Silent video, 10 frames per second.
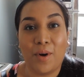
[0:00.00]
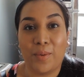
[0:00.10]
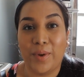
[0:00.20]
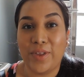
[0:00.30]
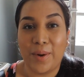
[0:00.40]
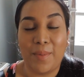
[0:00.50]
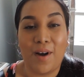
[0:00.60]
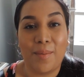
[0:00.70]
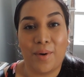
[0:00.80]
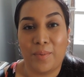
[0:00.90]
or with your
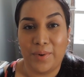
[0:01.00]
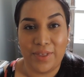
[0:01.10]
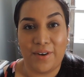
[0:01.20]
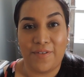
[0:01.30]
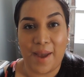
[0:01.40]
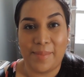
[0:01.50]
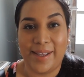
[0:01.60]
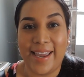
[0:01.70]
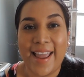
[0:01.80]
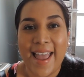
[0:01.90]
mom or with your
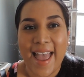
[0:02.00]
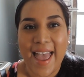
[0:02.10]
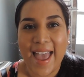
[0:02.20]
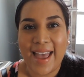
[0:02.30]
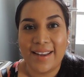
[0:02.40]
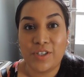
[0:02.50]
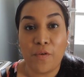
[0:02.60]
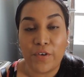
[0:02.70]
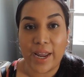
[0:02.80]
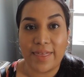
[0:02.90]
family. And
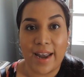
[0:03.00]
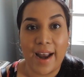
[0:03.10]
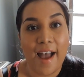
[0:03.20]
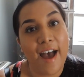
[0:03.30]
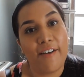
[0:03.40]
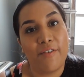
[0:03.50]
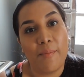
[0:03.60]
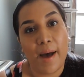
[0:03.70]
don't forget that I have